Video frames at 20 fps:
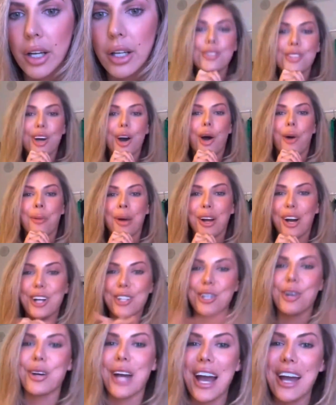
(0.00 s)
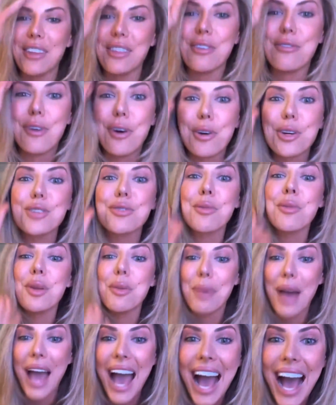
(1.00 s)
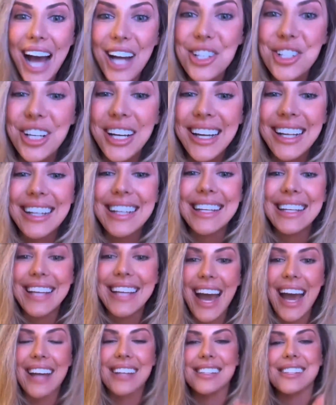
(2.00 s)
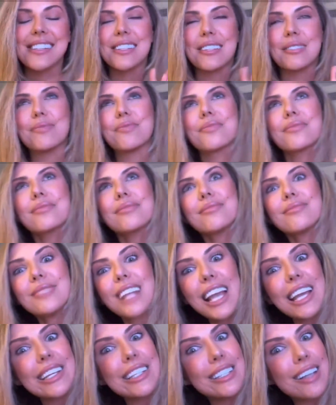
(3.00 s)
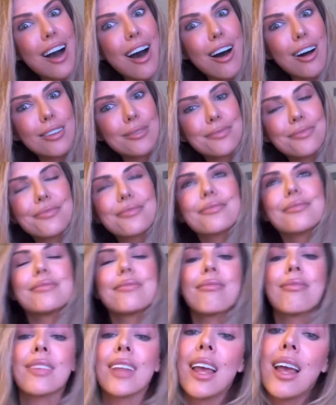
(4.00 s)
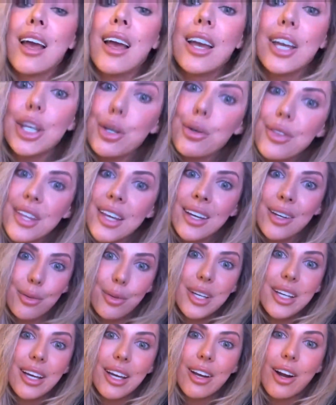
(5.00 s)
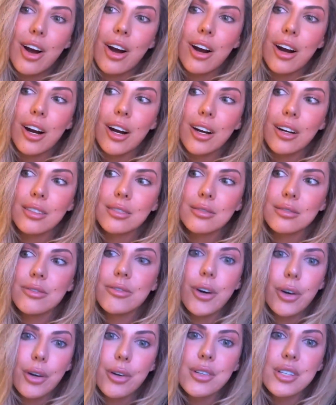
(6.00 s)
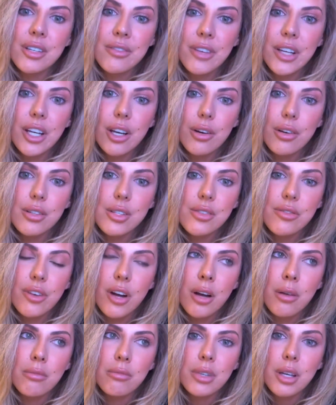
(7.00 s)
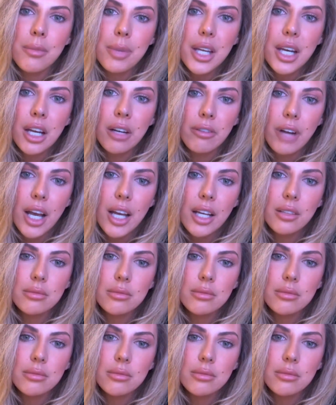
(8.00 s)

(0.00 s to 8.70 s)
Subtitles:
Oh my gosh. Okay. The photos from the pageant. Yes. Y'all. You think we get our photos and videos from competing, right?